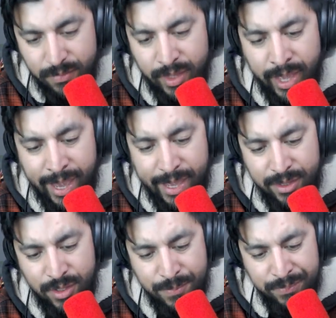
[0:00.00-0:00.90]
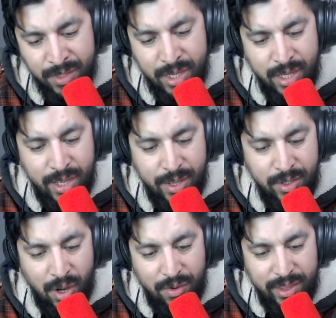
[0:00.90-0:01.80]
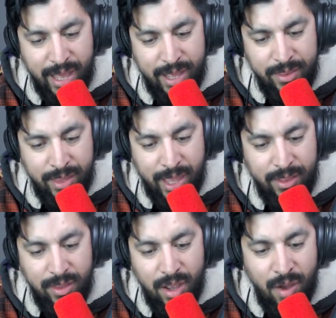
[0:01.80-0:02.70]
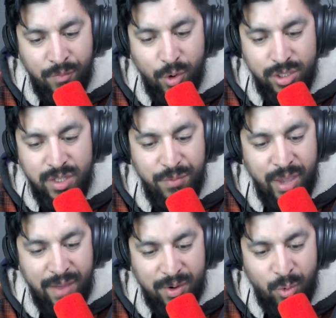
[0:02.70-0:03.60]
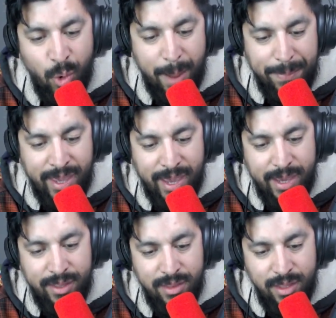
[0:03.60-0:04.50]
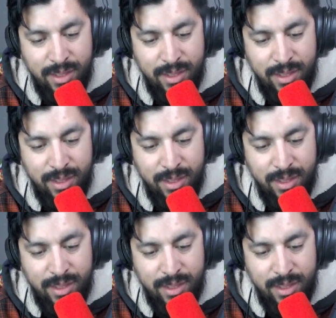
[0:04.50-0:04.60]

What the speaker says: and not only that, then of course if you have a crappy hand,